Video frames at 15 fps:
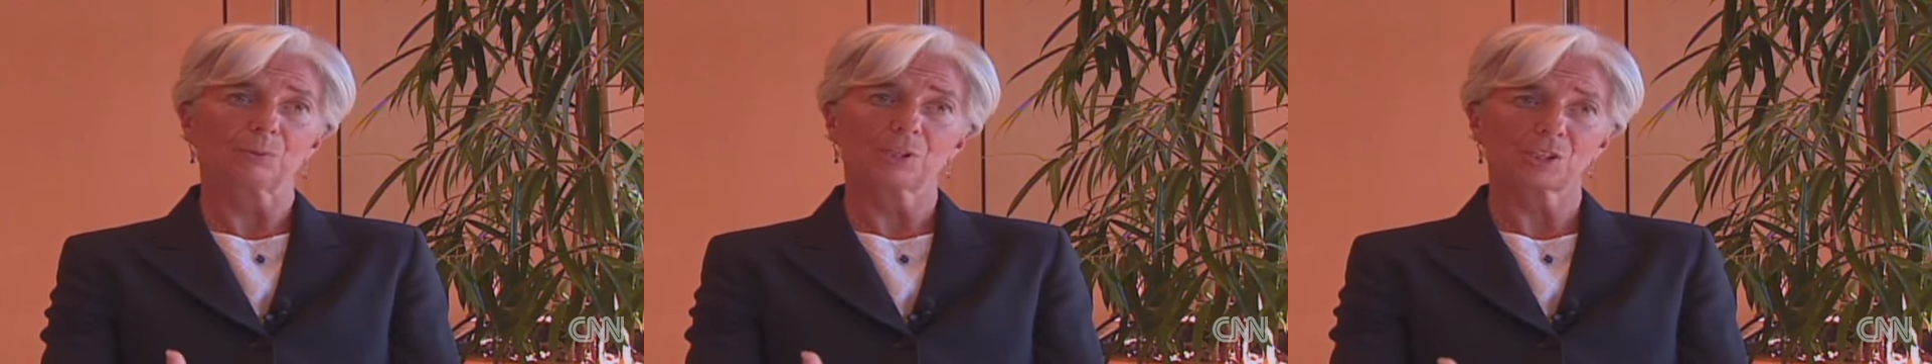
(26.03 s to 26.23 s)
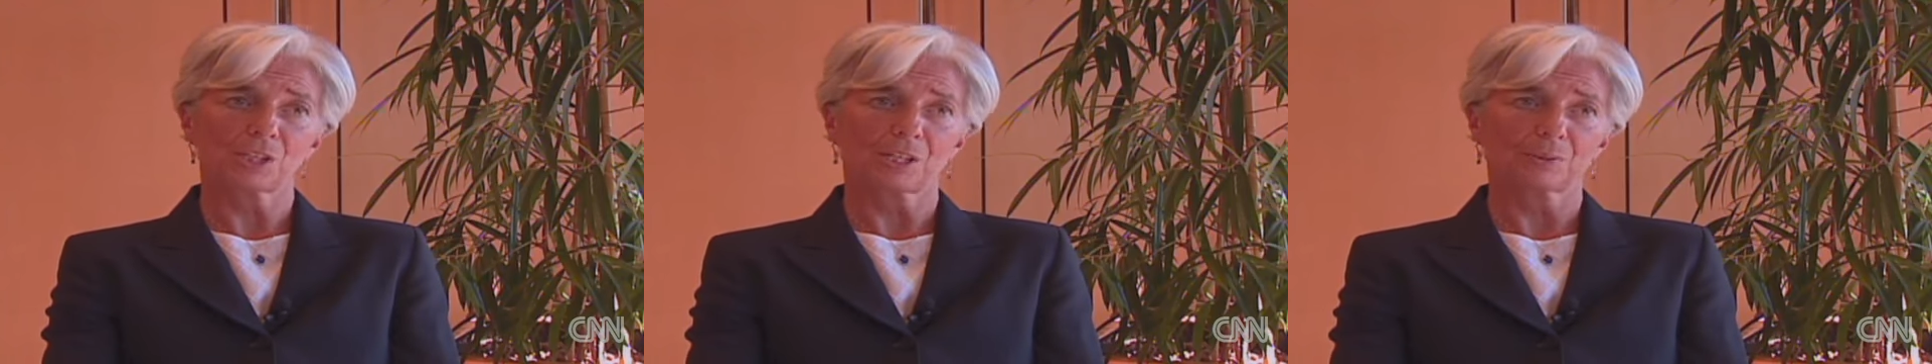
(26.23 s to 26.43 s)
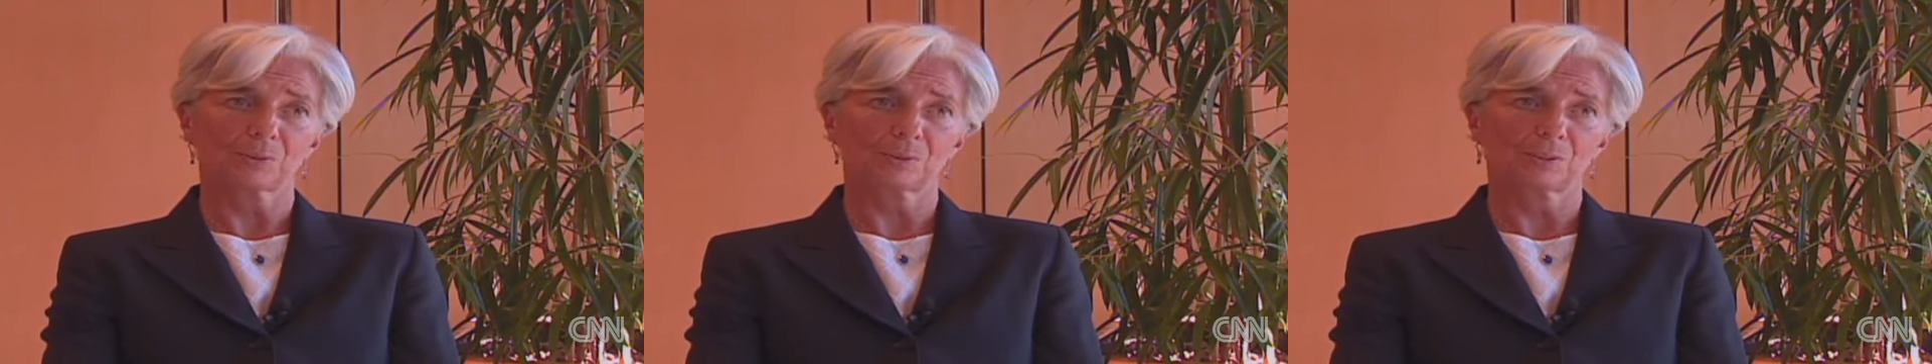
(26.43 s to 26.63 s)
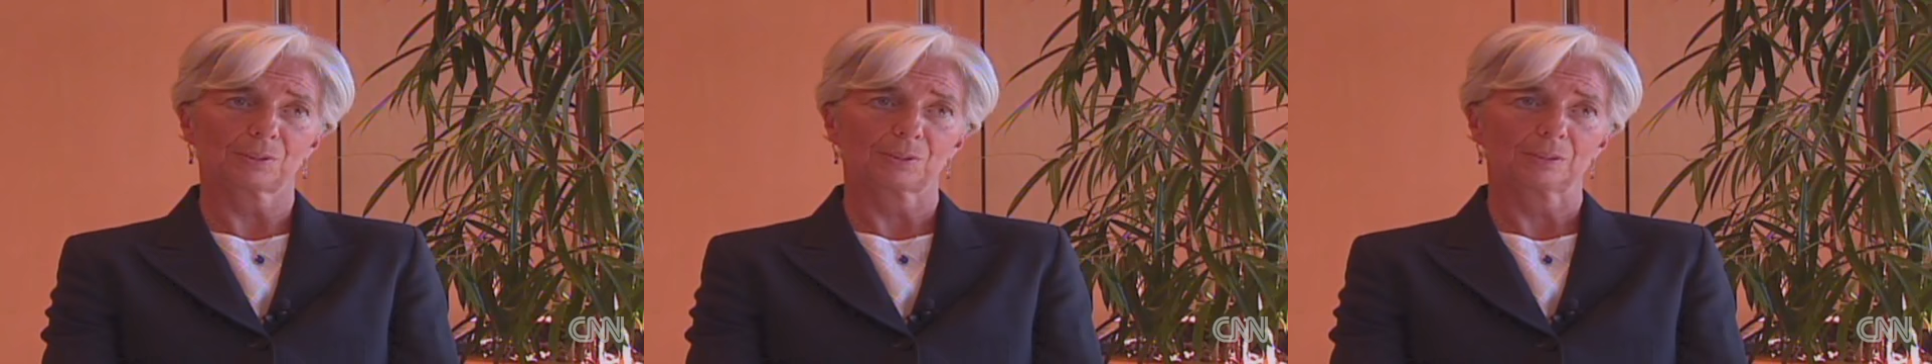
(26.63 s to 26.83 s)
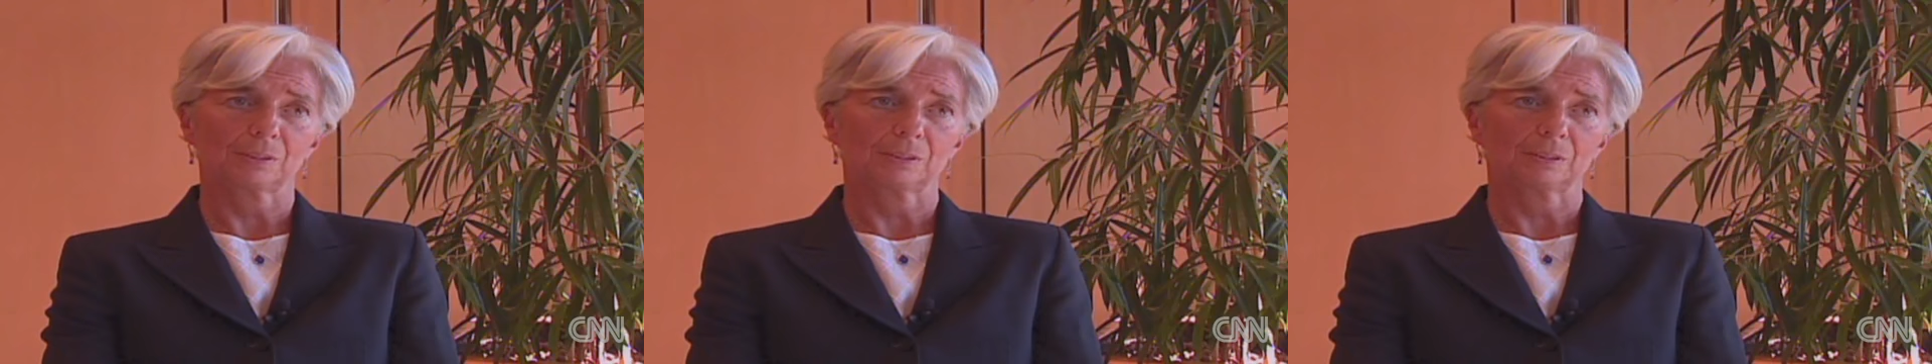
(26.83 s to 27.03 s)
reach out
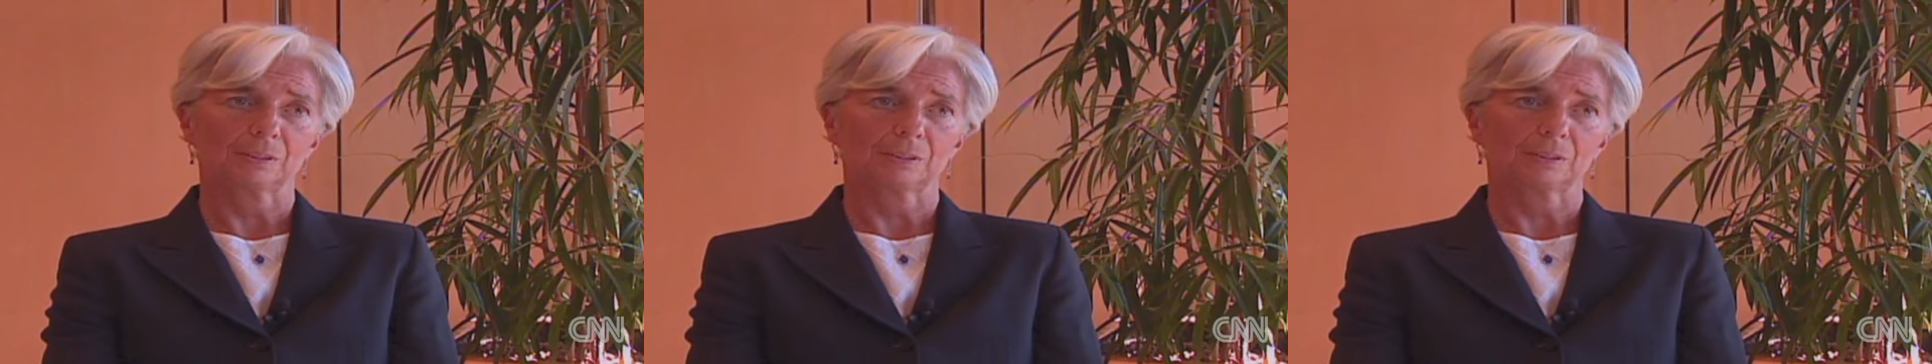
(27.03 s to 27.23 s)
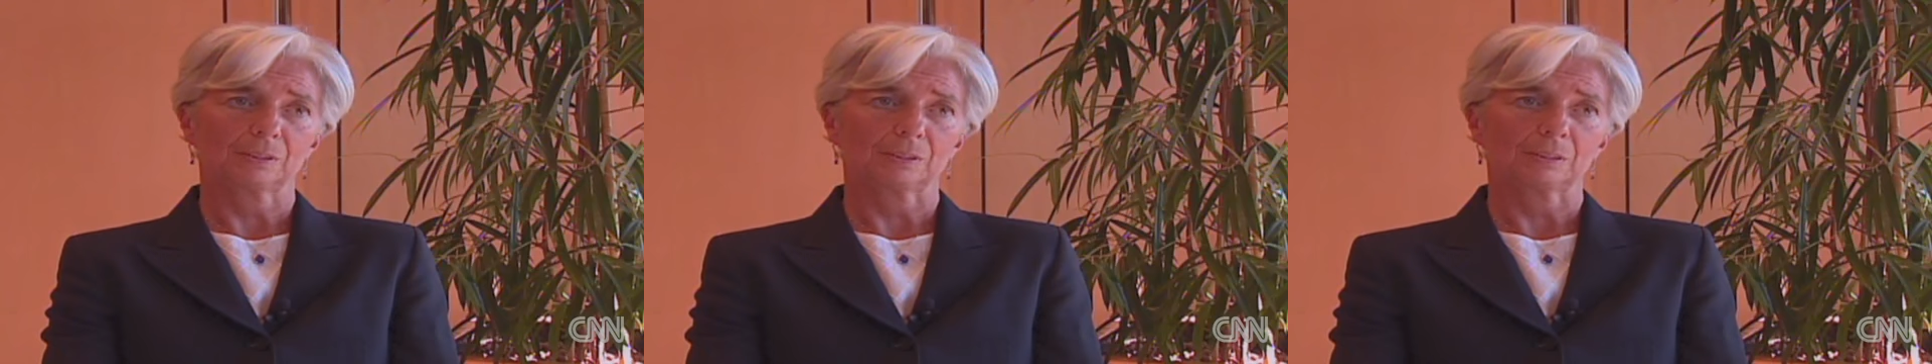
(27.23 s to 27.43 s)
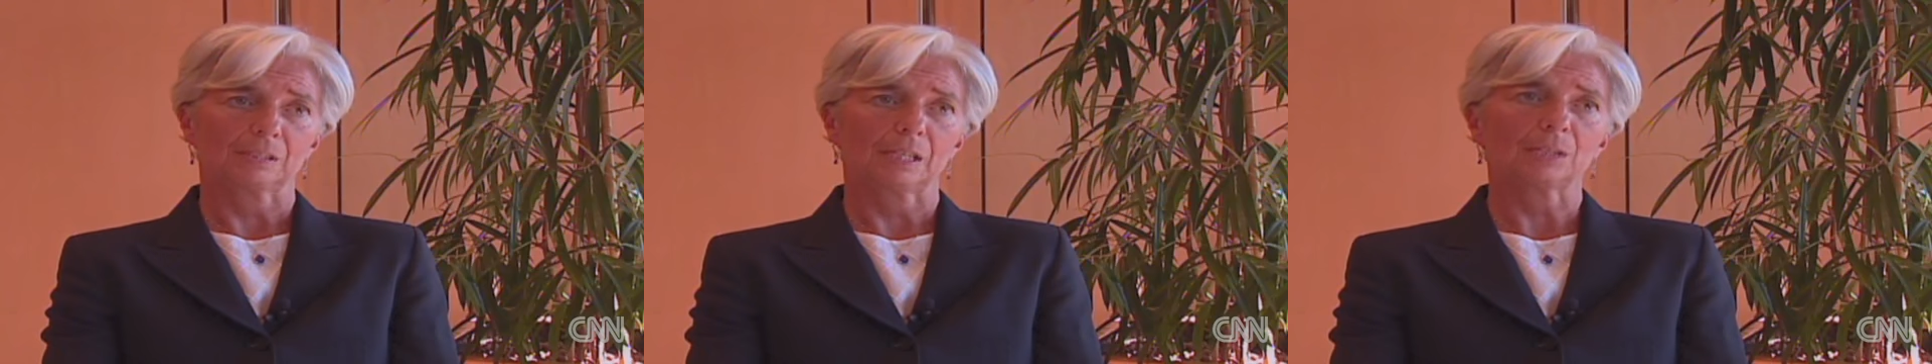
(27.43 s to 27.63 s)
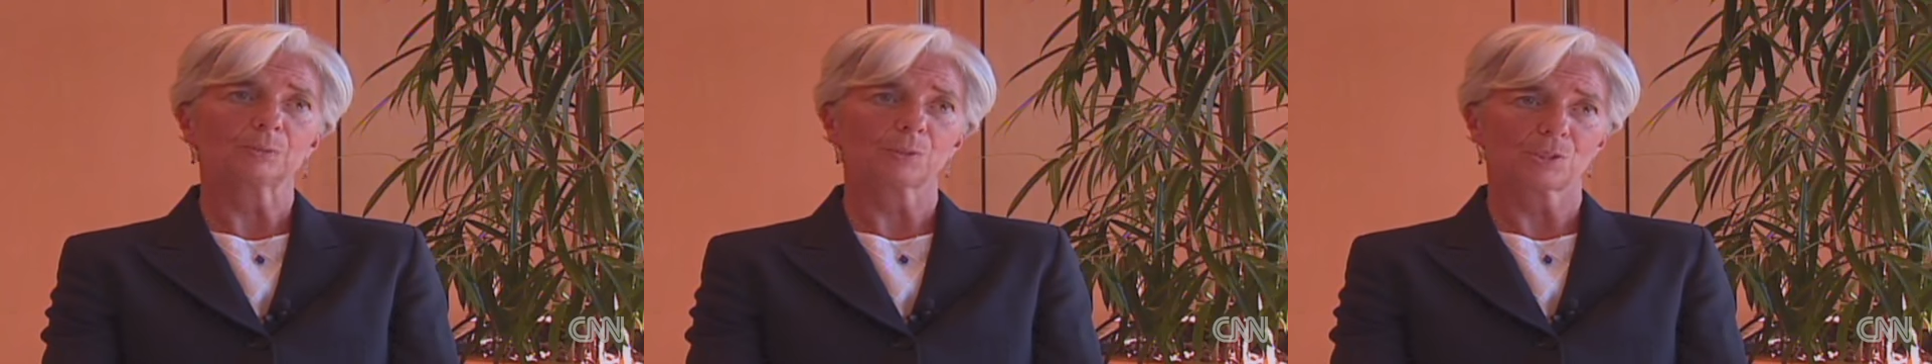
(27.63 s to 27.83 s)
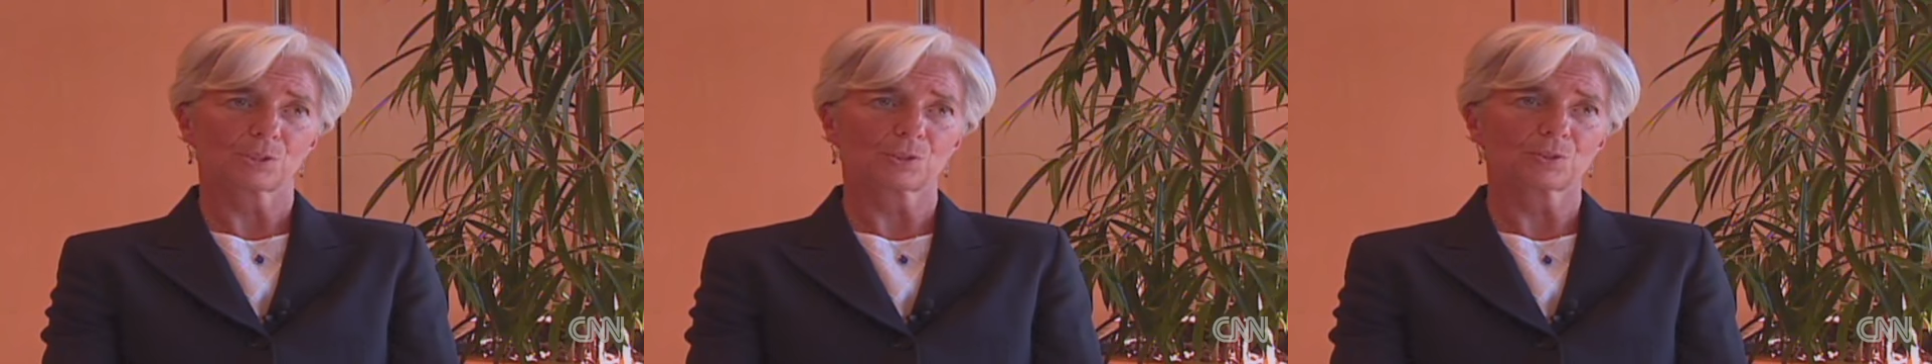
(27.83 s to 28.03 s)
and
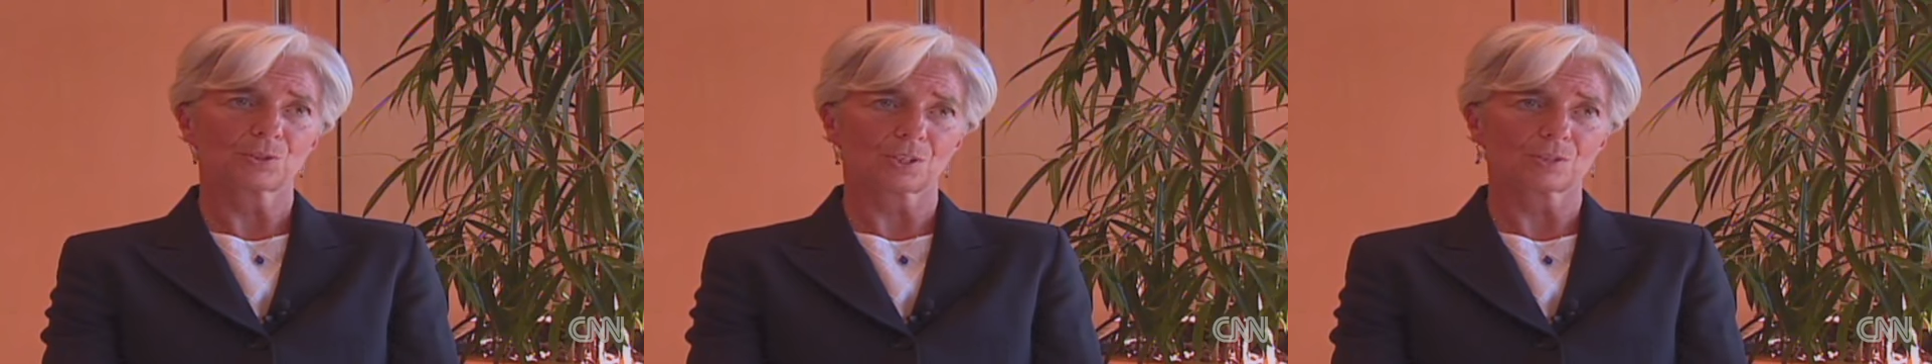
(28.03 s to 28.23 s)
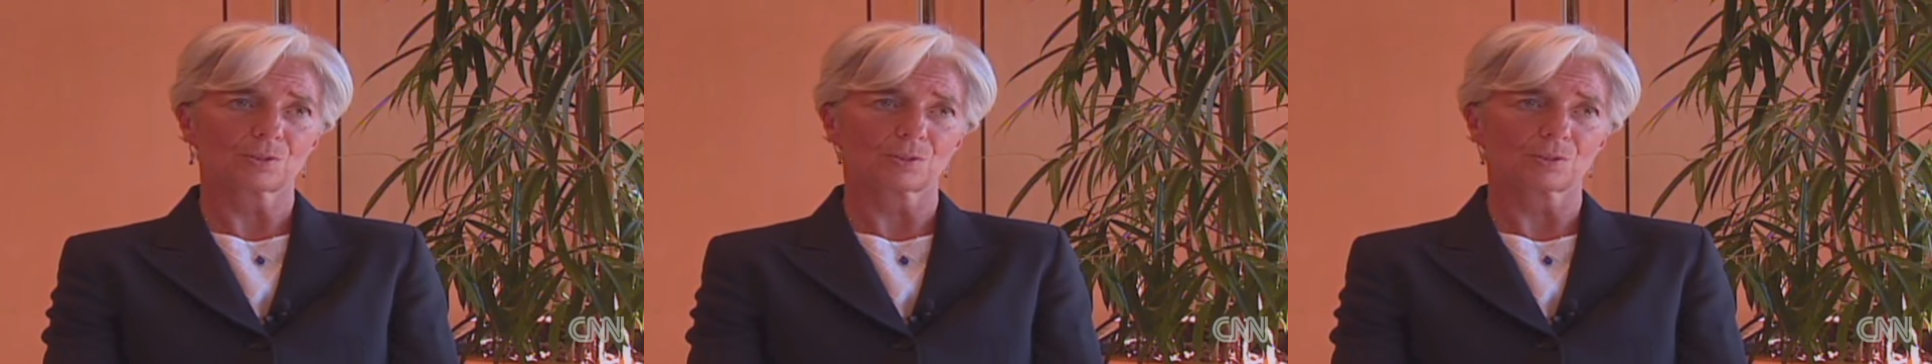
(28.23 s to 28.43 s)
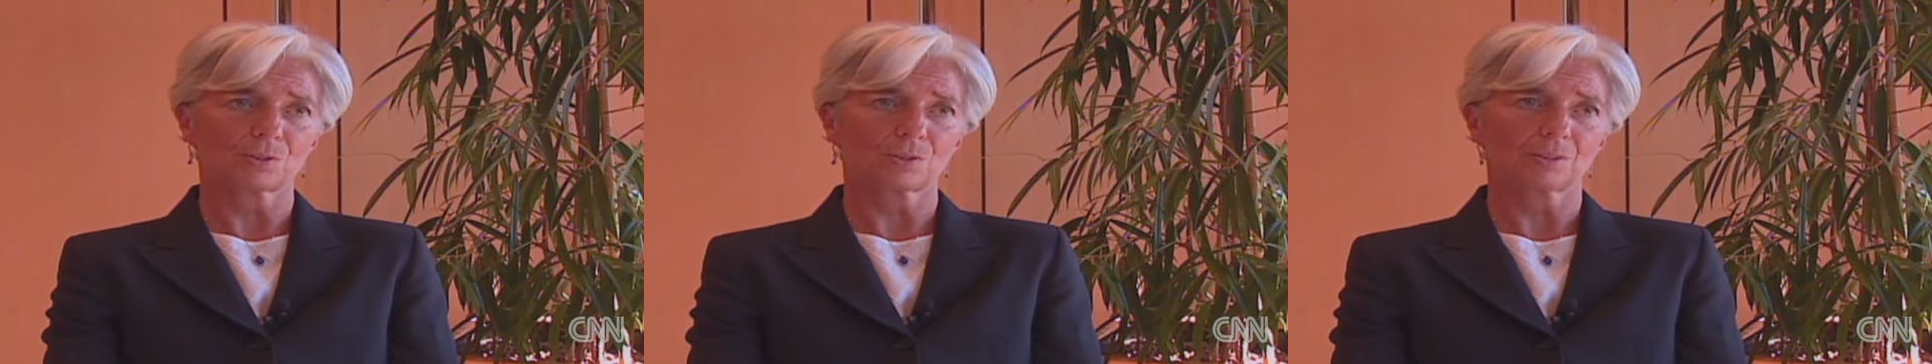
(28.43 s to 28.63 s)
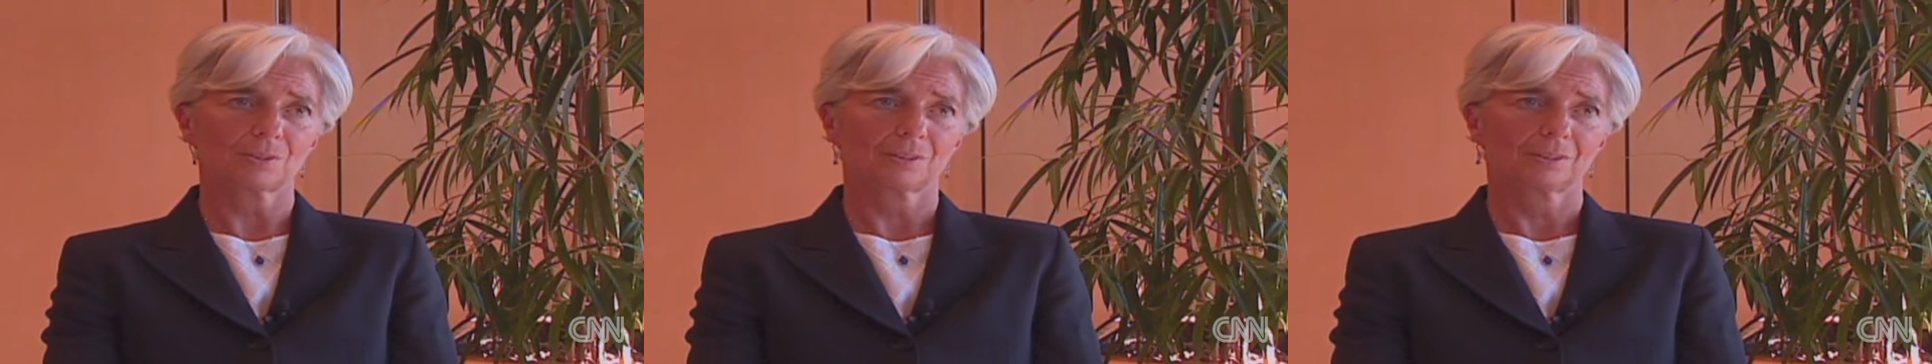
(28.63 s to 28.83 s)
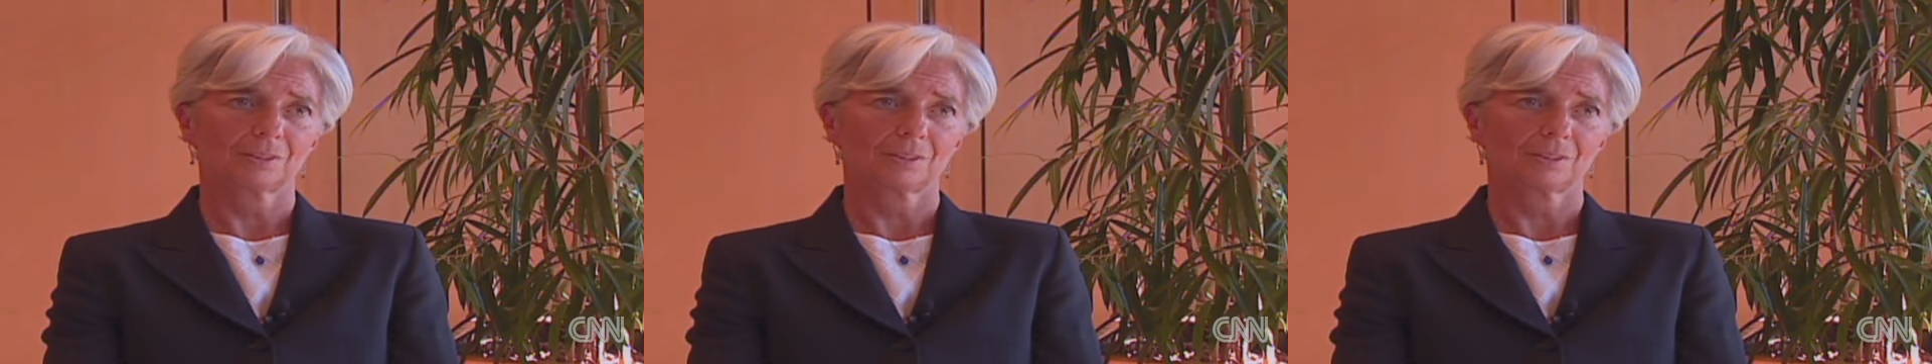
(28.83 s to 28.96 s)
reach consensus.